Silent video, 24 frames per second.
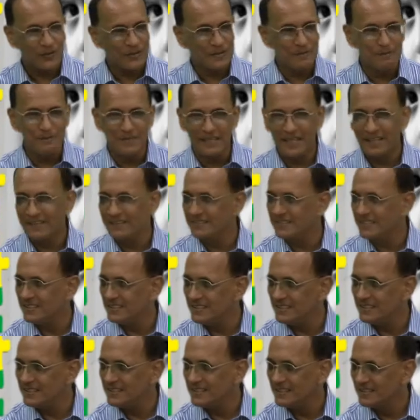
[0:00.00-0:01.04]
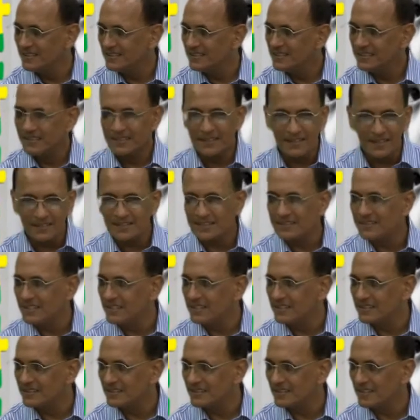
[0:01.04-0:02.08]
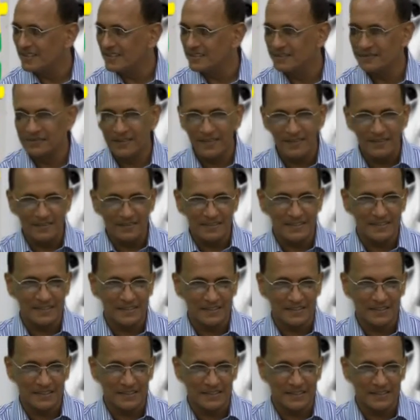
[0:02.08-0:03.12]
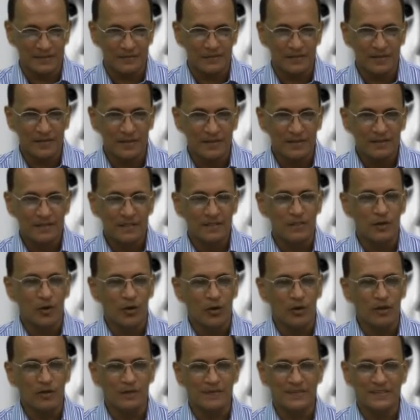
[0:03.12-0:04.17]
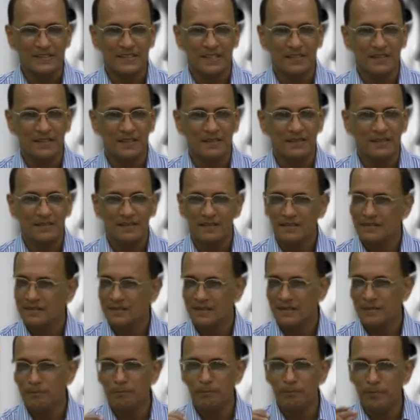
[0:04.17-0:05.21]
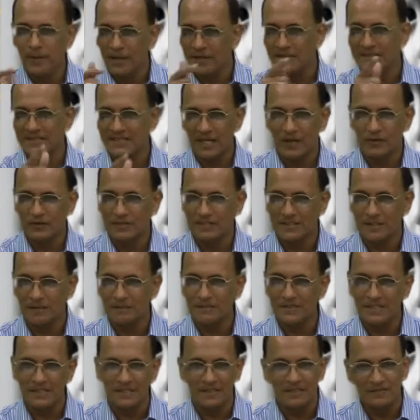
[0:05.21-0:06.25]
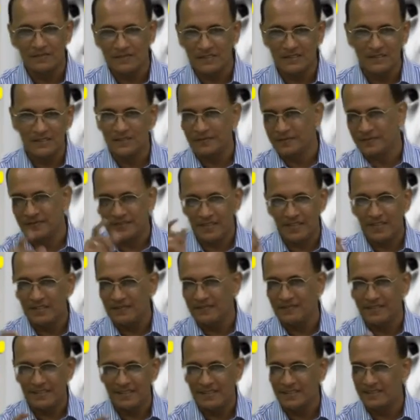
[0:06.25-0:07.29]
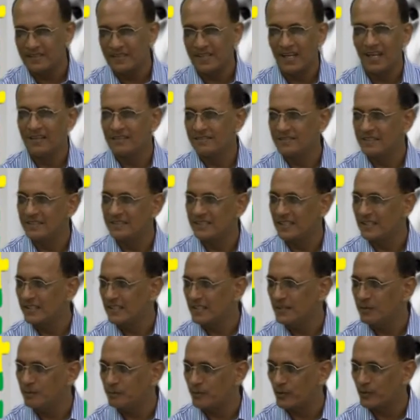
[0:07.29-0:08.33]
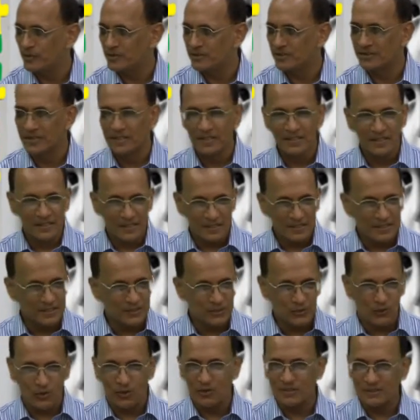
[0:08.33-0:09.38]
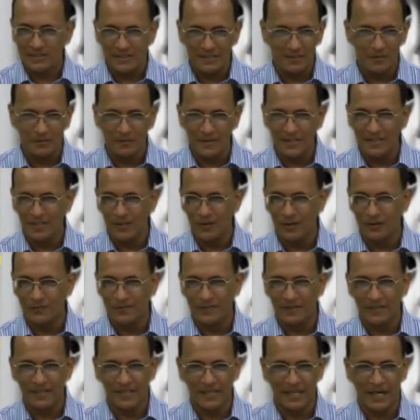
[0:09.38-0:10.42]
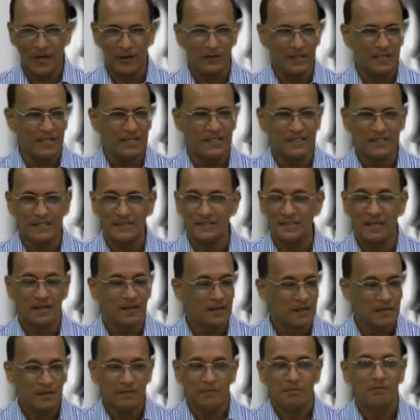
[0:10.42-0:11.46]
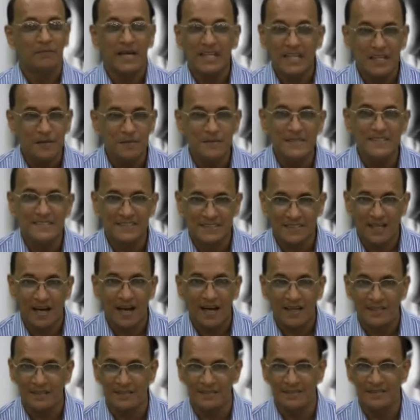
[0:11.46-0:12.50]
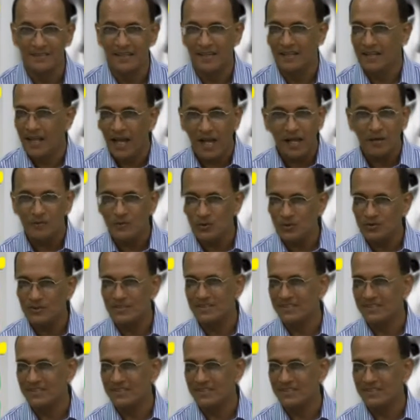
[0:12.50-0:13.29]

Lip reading: he behaves. He doesn't interact, very restrictive. Then all of a sudden he blurts out something which is very, very relevant and important. He's caught in the middle of a crowd and he says, my name is Khan and I am not a